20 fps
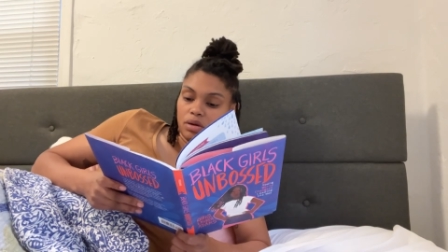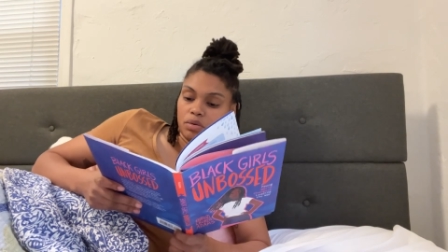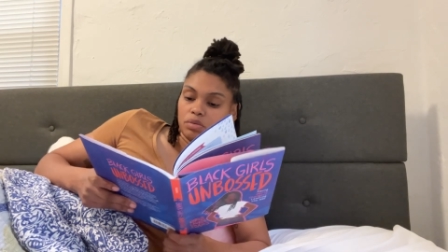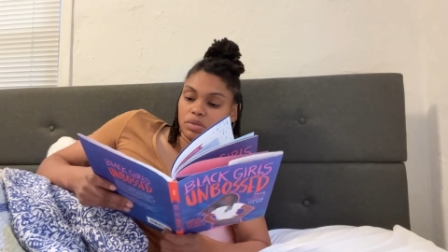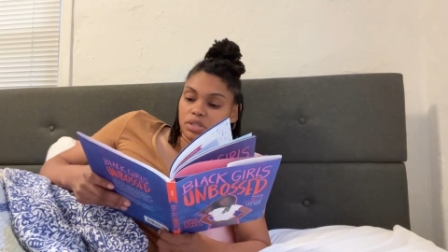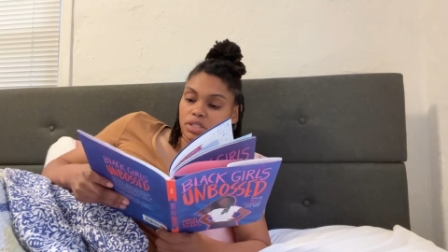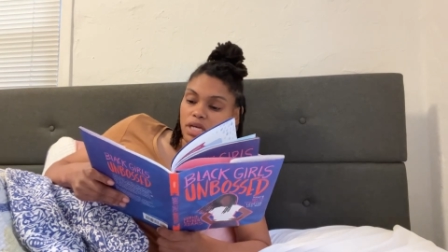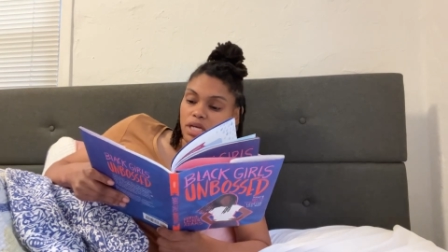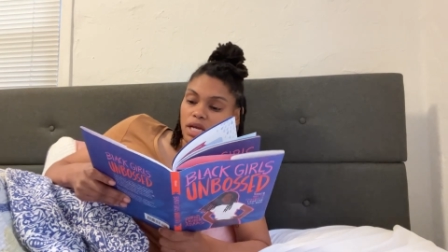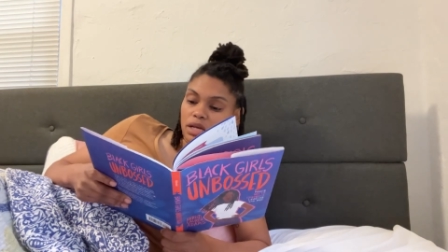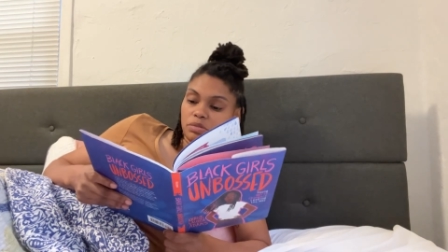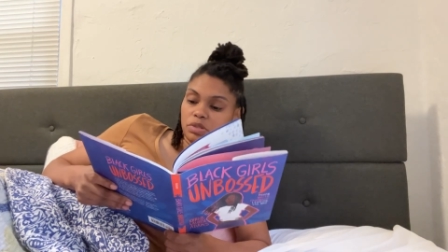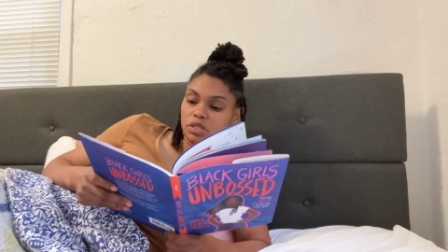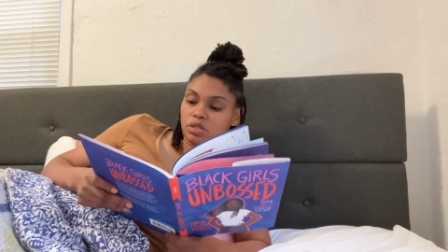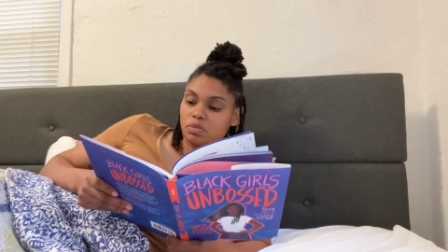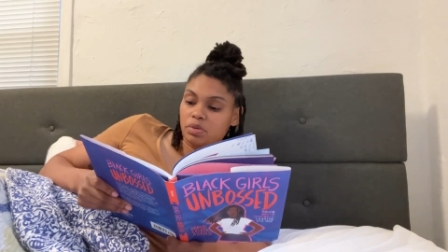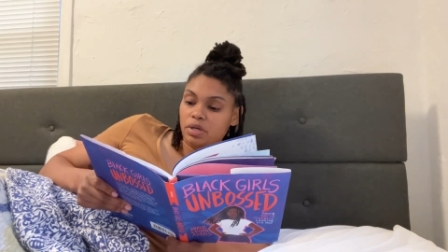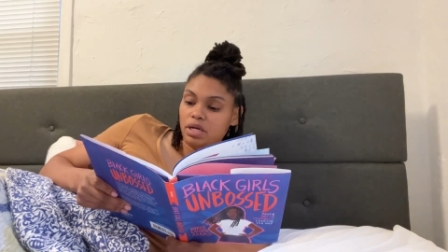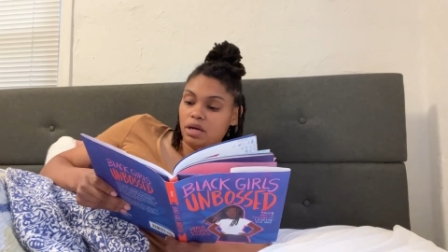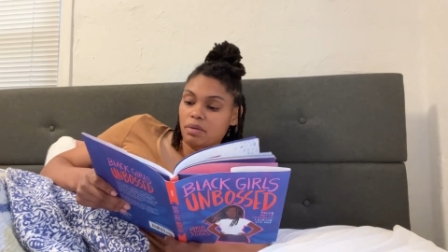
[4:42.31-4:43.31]
which aims to
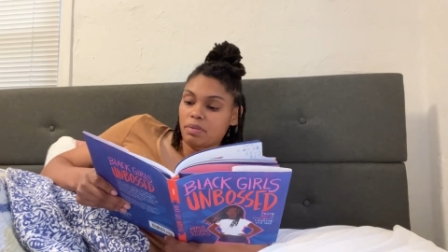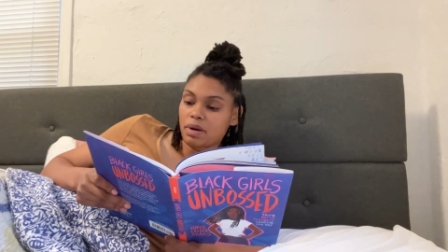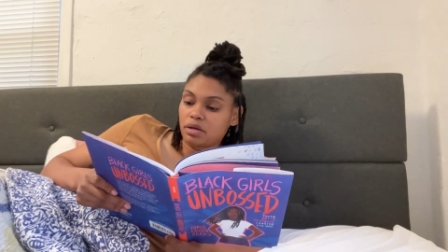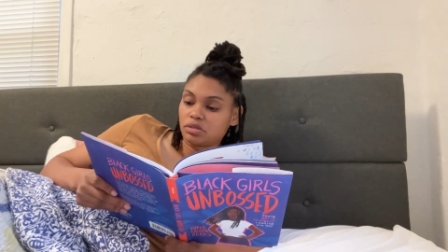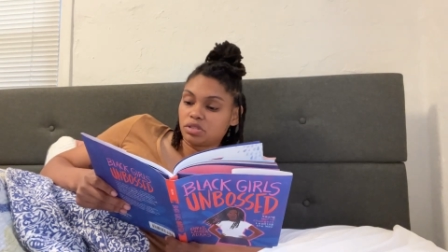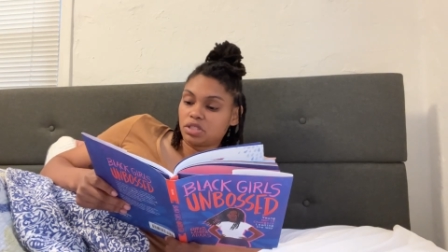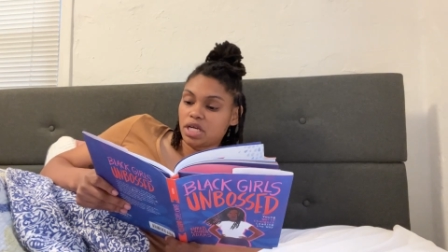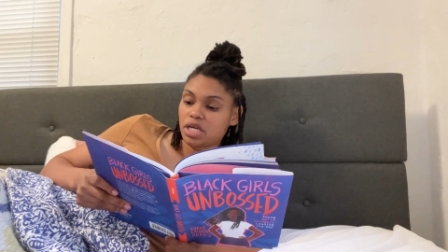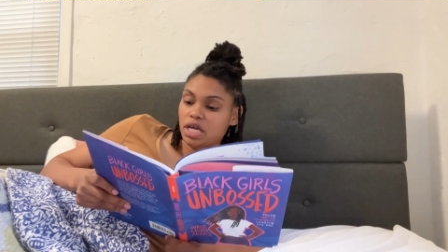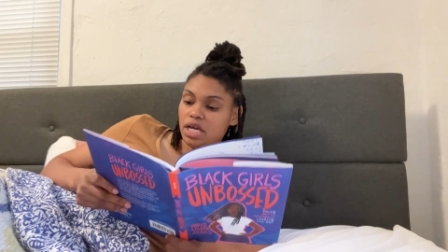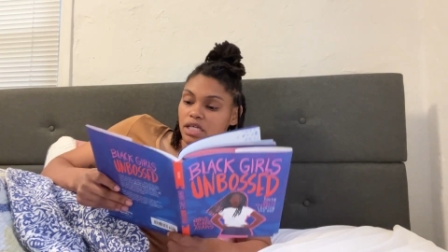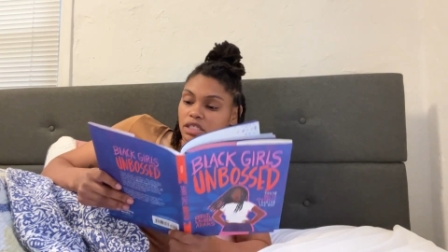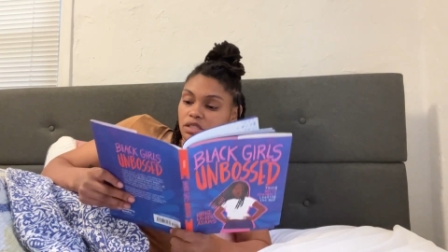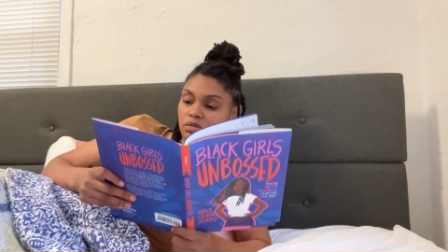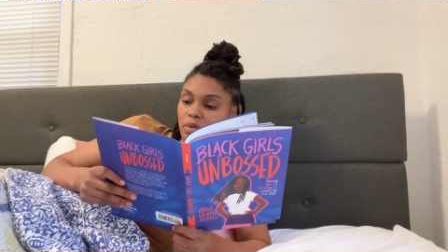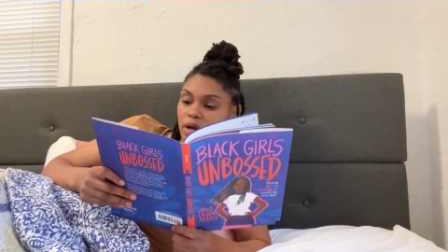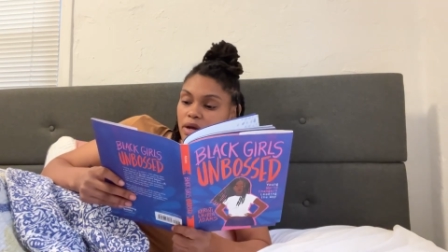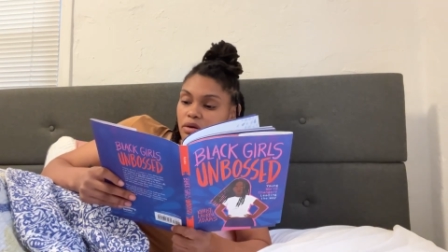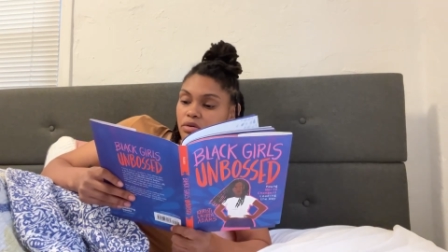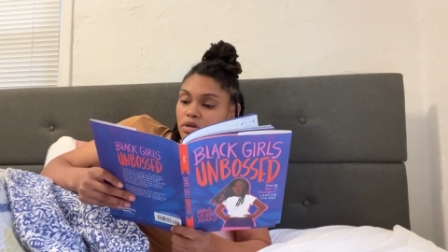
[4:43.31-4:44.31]
bring about change
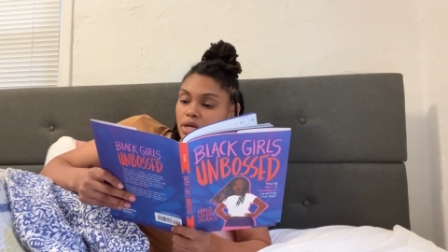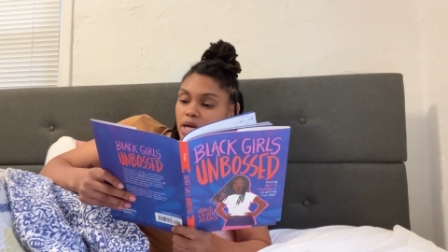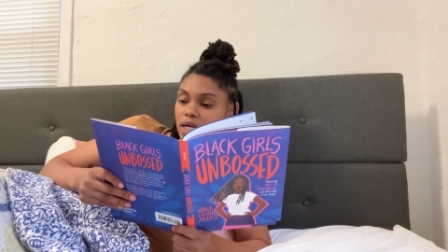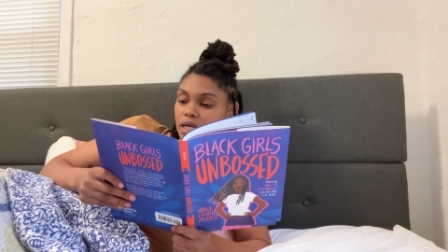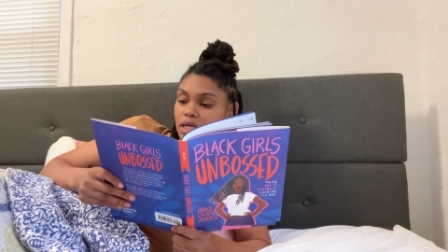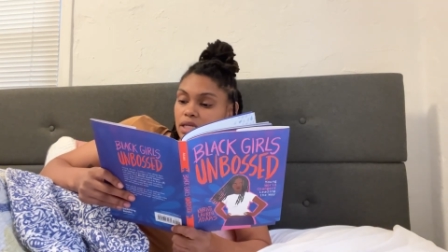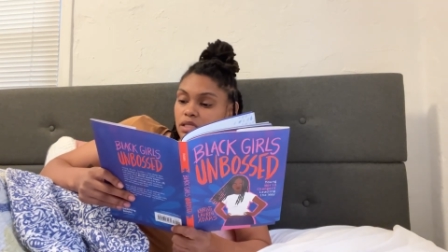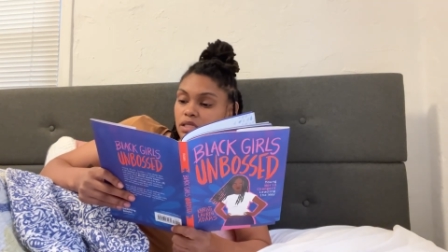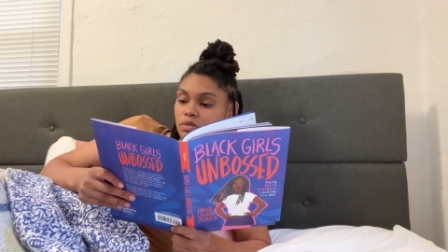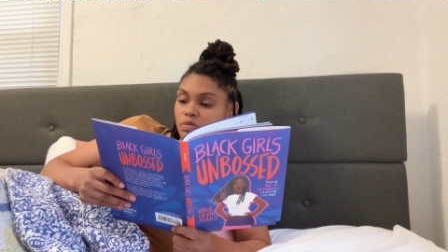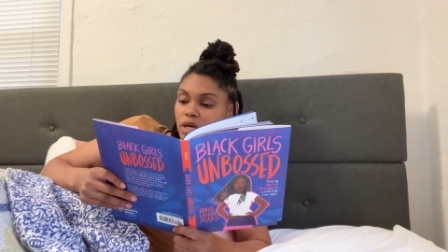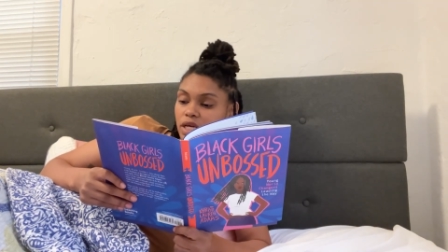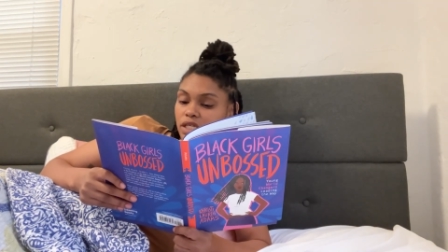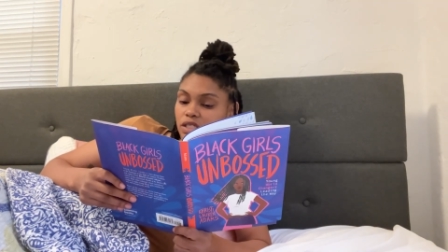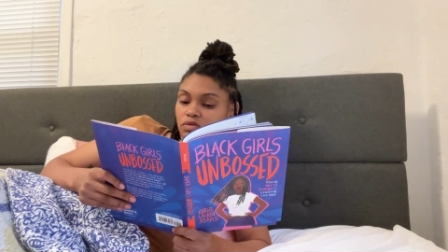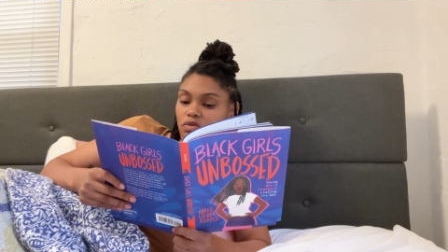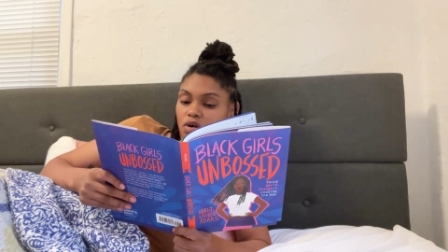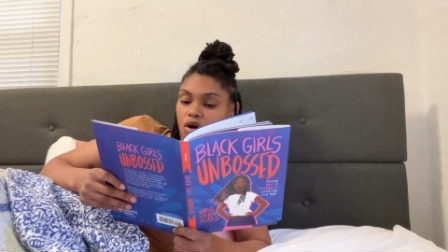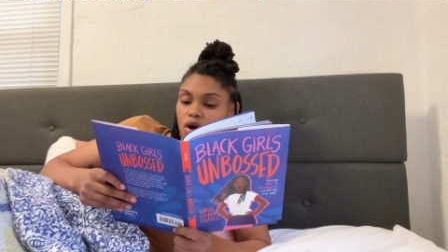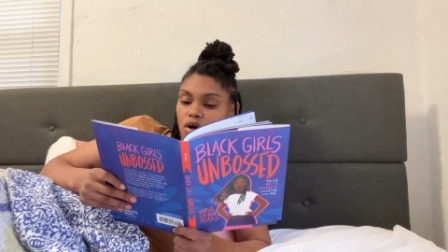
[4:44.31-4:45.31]
by creating a space
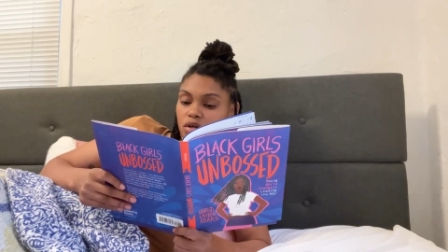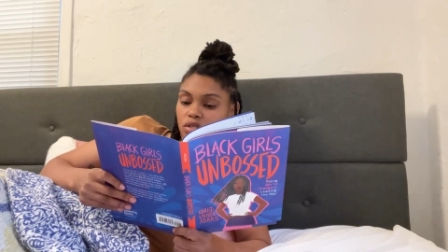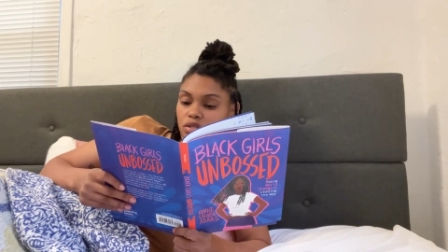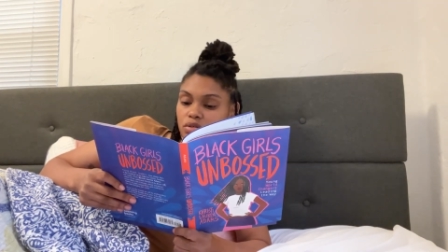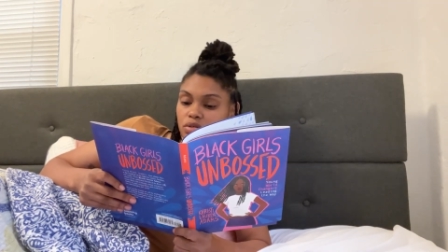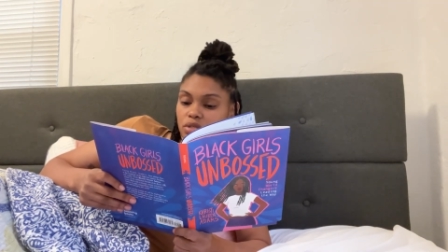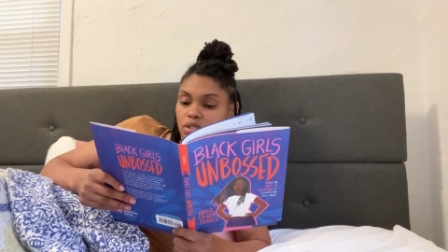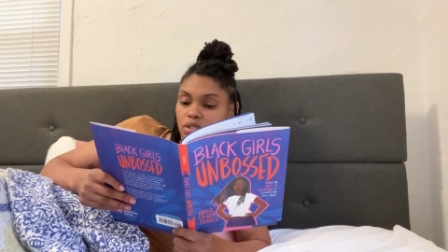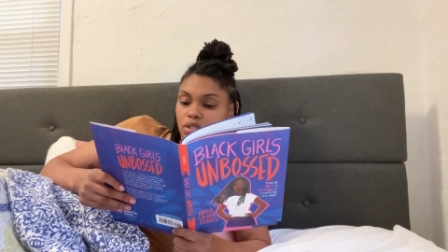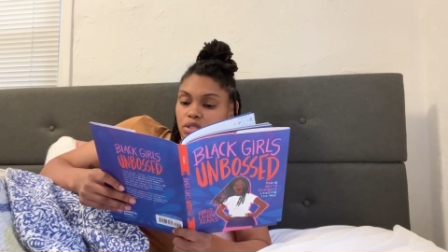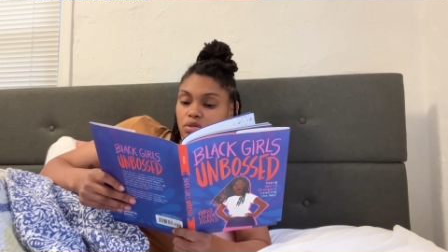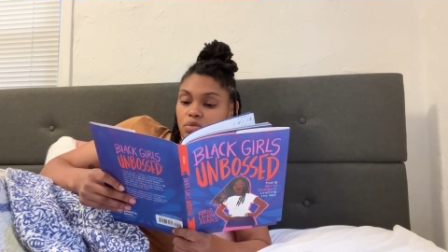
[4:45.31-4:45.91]
for all students